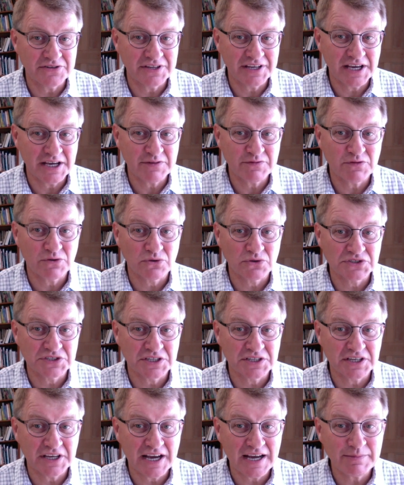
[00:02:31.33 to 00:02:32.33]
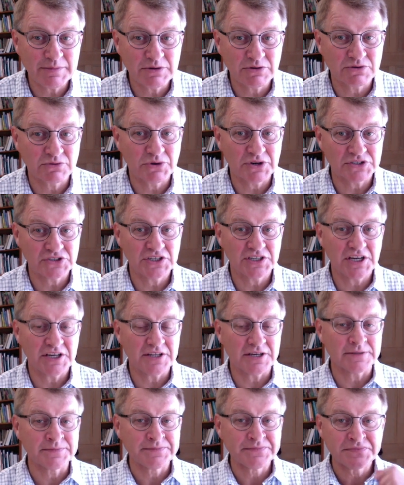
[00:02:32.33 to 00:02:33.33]
Air Force and the Army would work
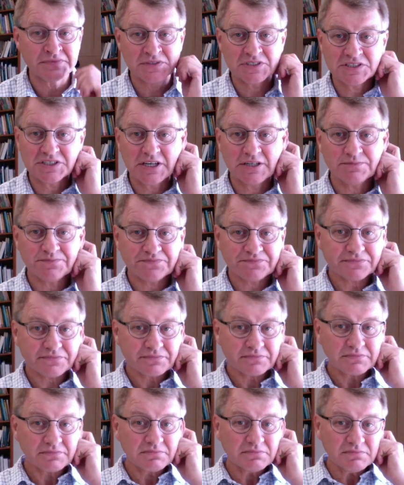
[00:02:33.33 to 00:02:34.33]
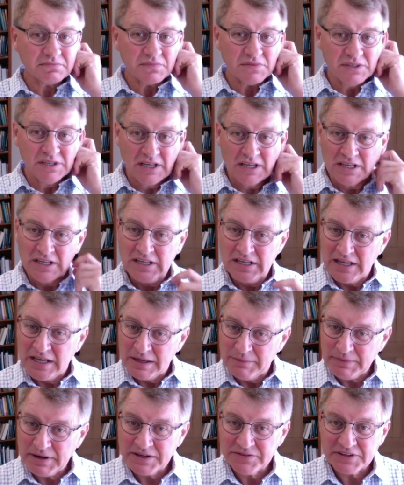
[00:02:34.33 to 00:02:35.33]
together. So,
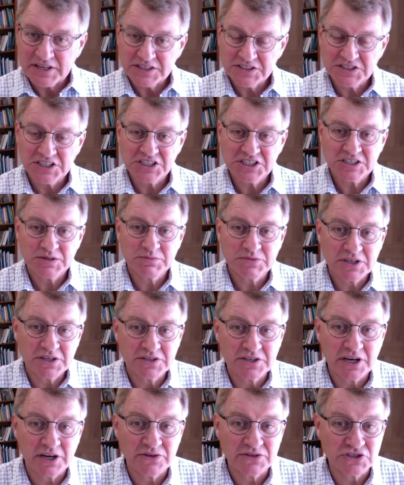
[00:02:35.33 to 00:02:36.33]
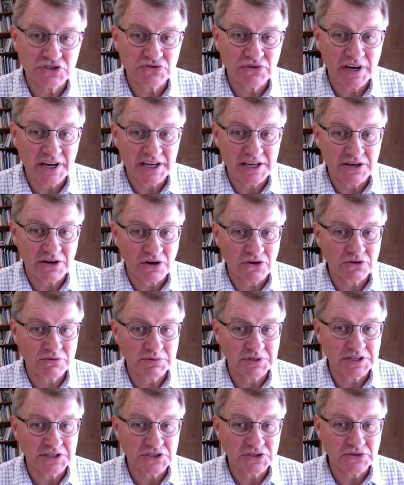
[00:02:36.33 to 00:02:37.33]
but that system can go astray,
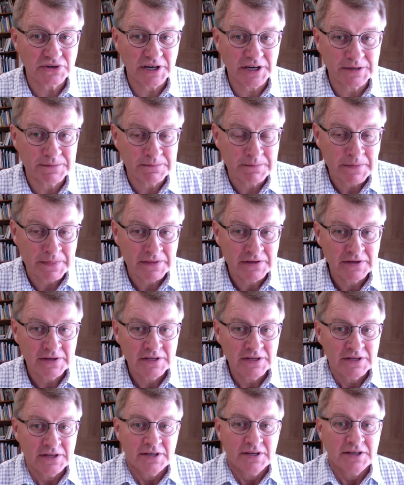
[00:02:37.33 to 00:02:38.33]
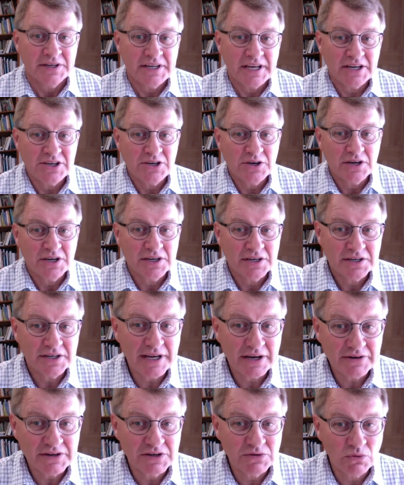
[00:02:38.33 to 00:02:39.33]
horribly astray. Now, you
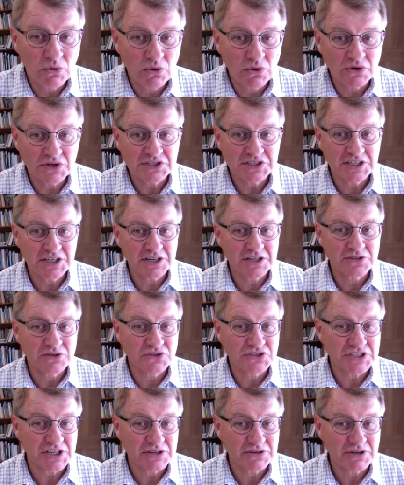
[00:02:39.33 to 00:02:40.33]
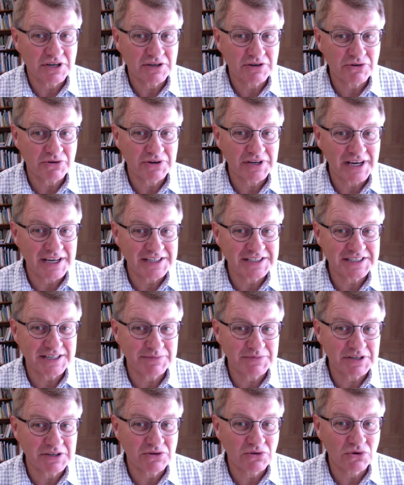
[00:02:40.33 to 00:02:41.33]
know, in wars, you can also create
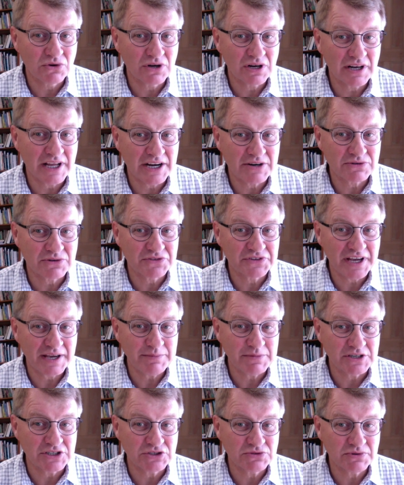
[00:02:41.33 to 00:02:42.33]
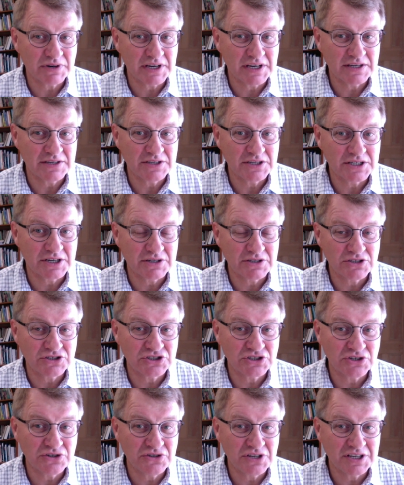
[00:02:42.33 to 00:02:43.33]
something called collateral damage where, you're
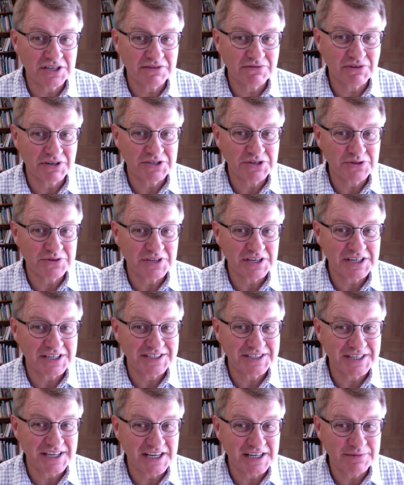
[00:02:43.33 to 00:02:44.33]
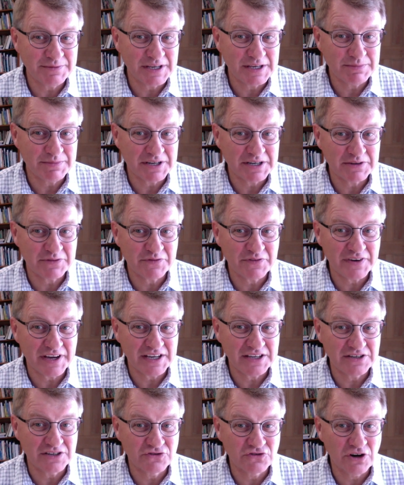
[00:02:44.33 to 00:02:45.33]
shooting what you think is the enemy, but in
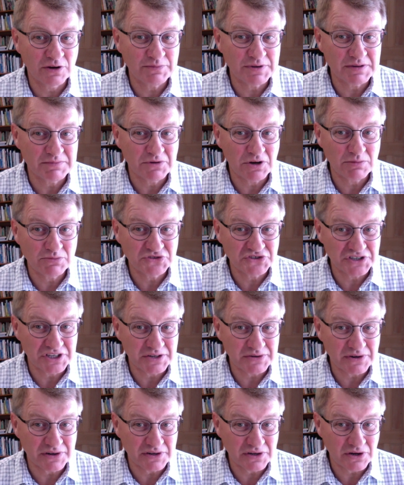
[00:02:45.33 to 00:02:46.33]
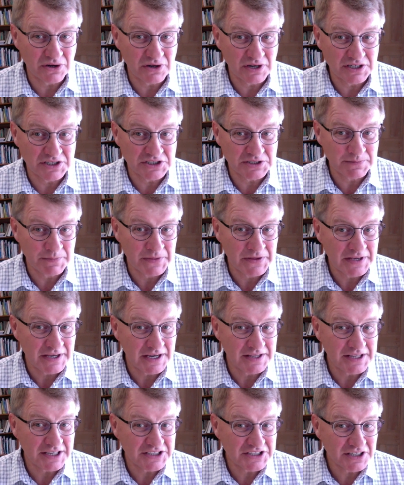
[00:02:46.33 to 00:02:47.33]
fact, you're dropping bombs on your own guys.
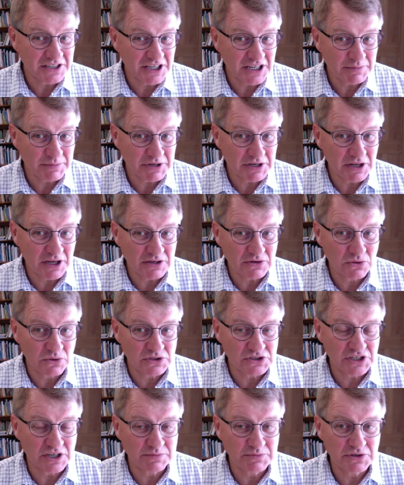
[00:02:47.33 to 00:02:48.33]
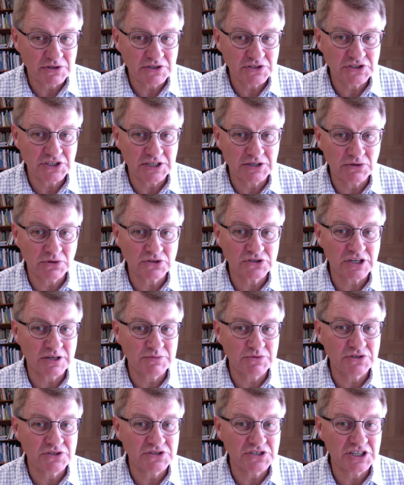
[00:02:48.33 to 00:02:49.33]
And that's a little bit like autoimmunity.
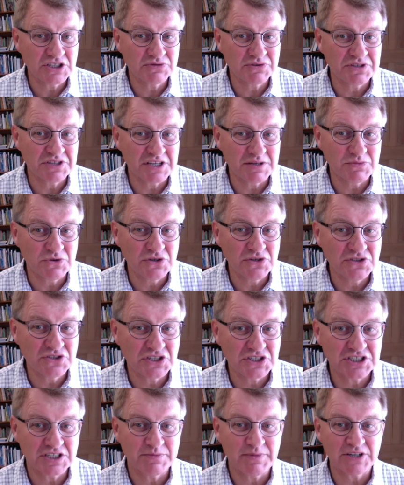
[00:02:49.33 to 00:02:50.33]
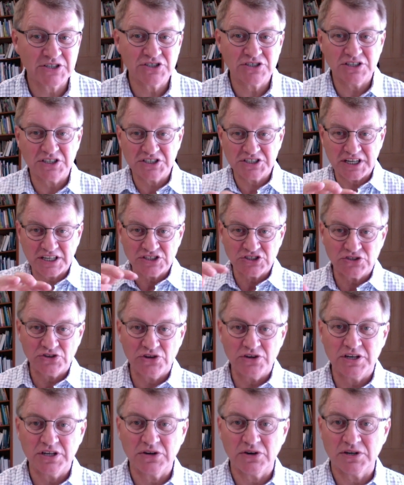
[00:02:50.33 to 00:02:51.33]
Autoimmunity is when the immune system actually starts
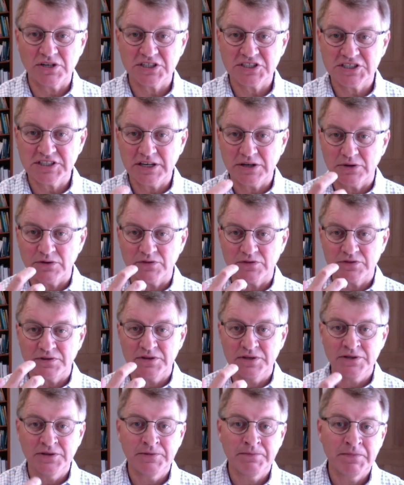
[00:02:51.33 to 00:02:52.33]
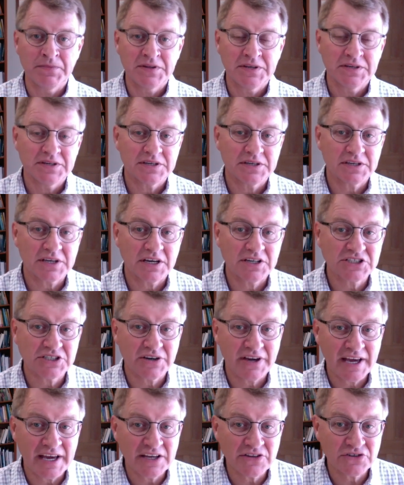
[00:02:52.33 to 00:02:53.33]
turning on itself. Okay, so
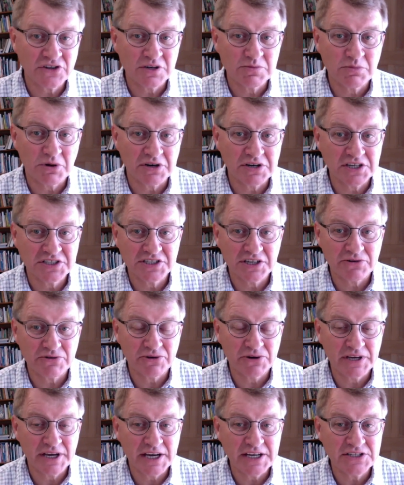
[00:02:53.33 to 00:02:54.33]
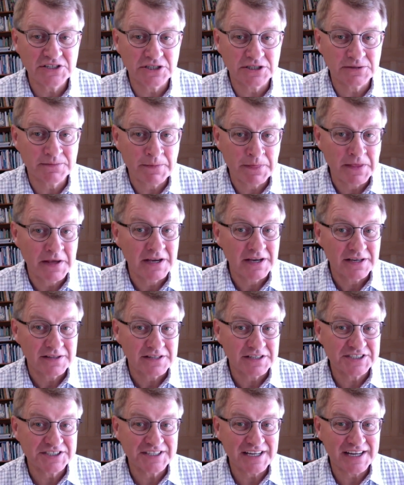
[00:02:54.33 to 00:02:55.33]
antibodies are created
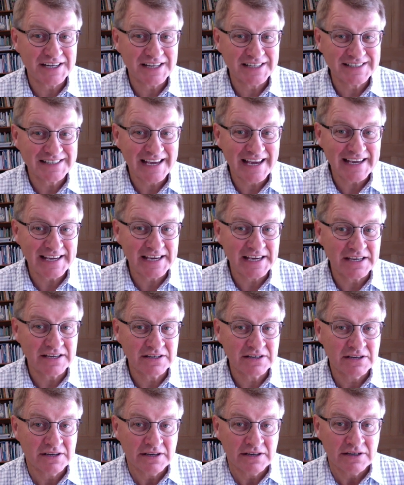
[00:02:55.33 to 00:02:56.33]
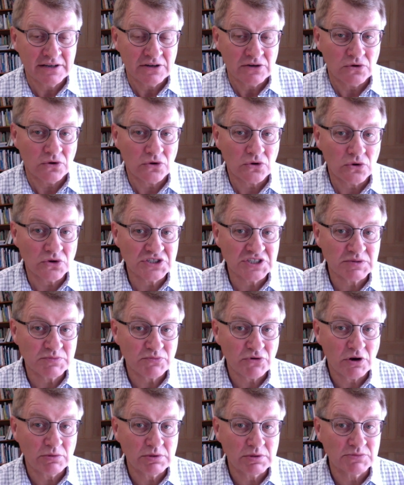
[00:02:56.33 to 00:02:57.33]
that start attacking or causing
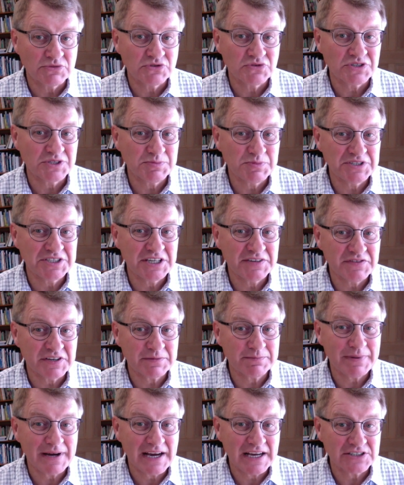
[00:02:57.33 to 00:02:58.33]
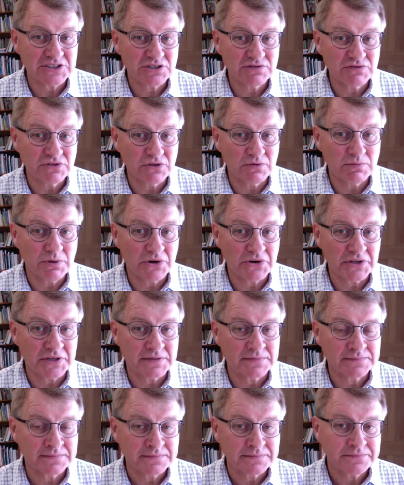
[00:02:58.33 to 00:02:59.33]
problems with specific parts of your body.
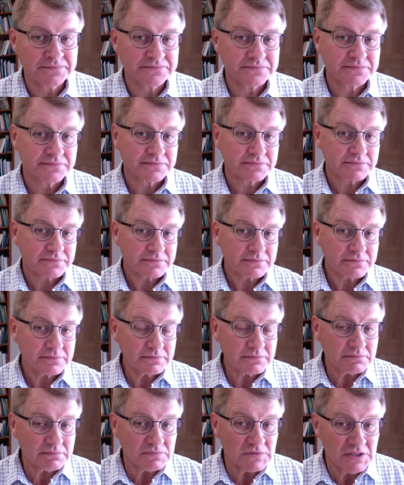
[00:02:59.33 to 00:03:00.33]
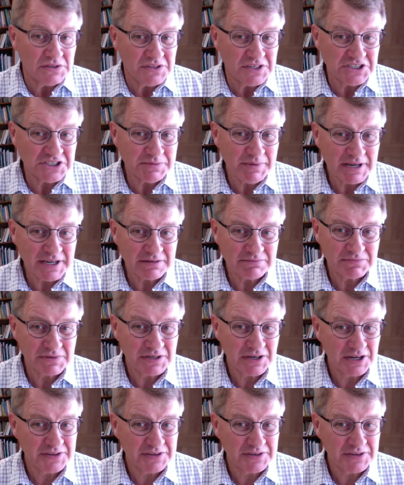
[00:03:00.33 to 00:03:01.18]
There's about,